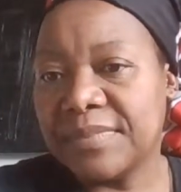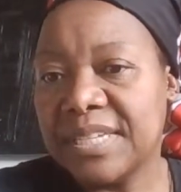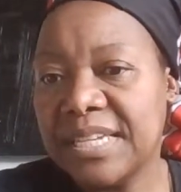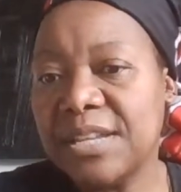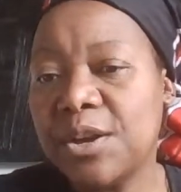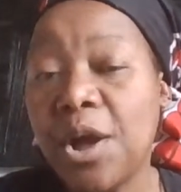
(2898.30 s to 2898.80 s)

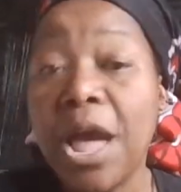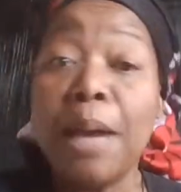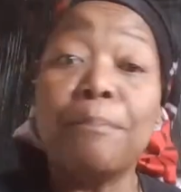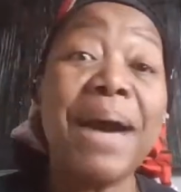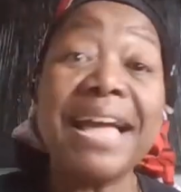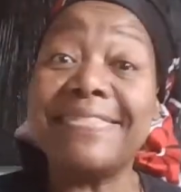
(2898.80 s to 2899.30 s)
You know,
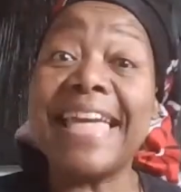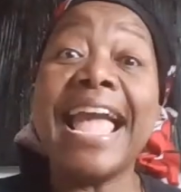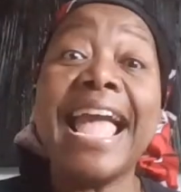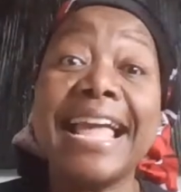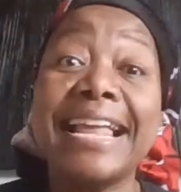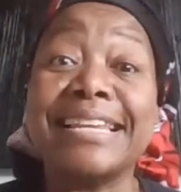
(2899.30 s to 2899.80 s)
but
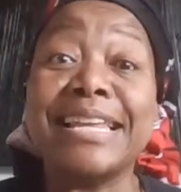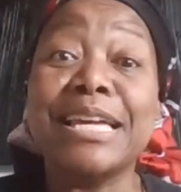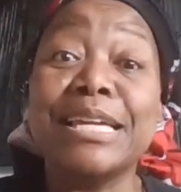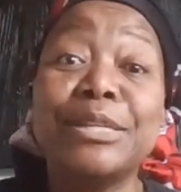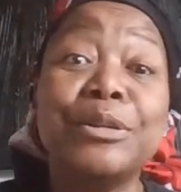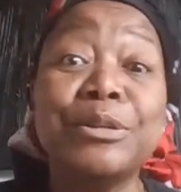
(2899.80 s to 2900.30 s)
then
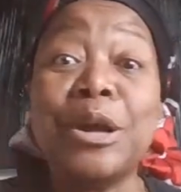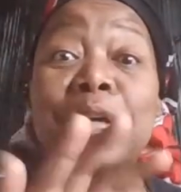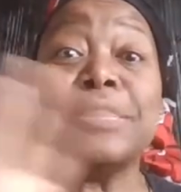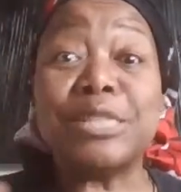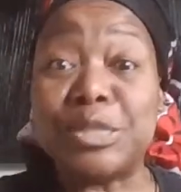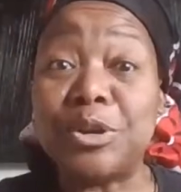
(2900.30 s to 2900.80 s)
you know
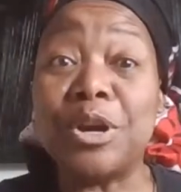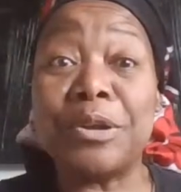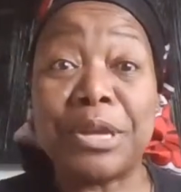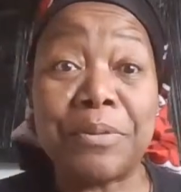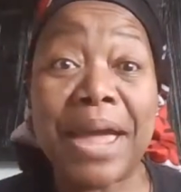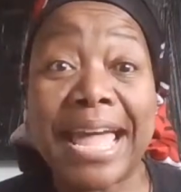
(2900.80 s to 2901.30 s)
the
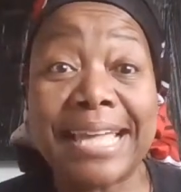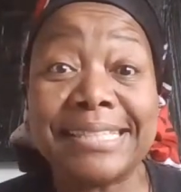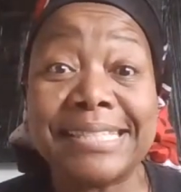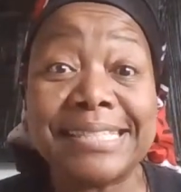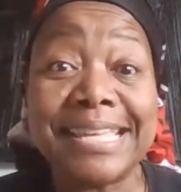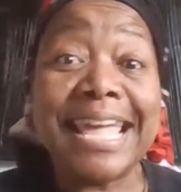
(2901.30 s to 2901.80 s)
story, right?
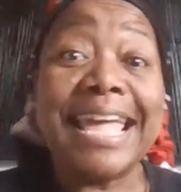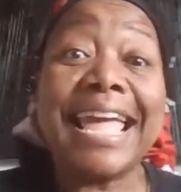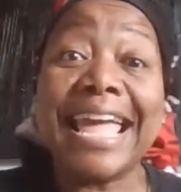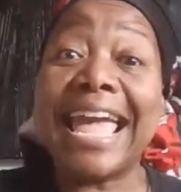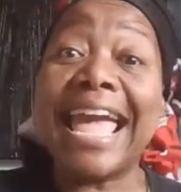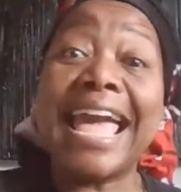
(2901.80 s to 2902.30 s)

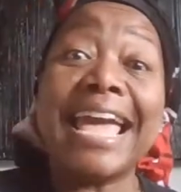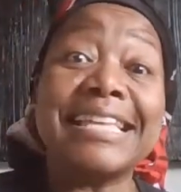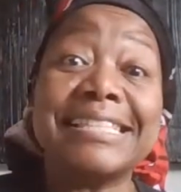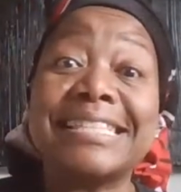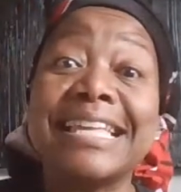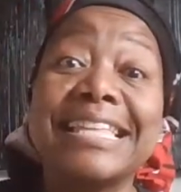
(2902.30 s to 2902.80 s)

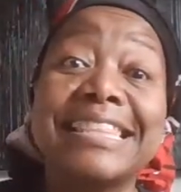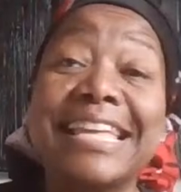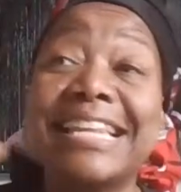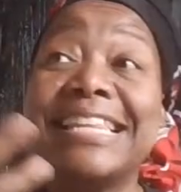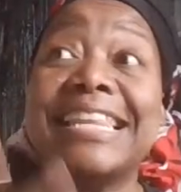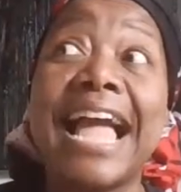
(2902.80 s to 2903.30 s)
As the
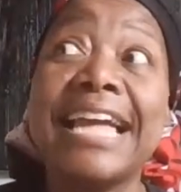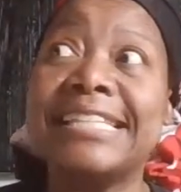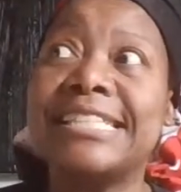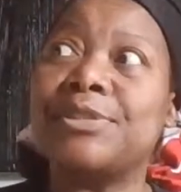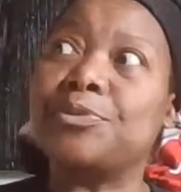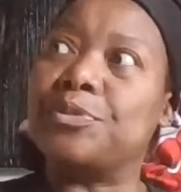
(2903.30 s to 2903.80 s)

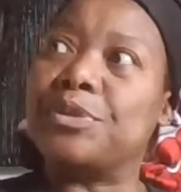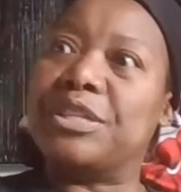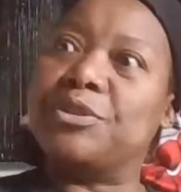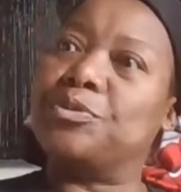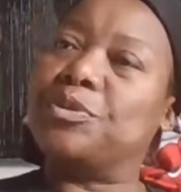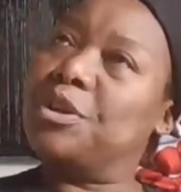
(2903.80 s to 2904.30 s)
light,
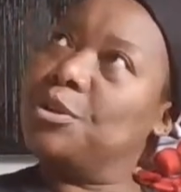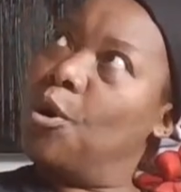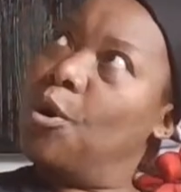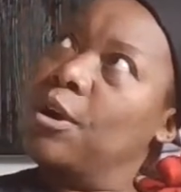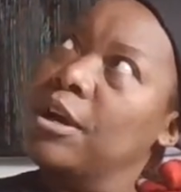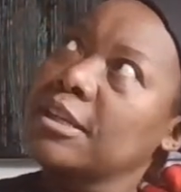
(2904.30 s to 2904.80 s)
you
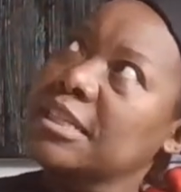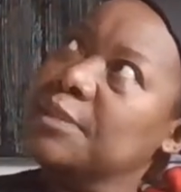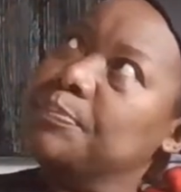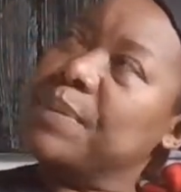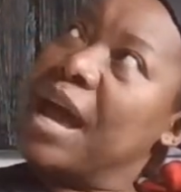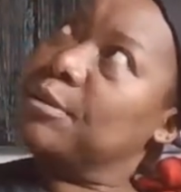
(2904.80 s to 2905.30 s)
know,
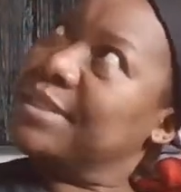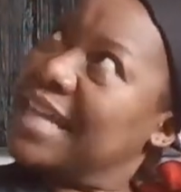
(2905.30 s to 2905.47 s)
sprouts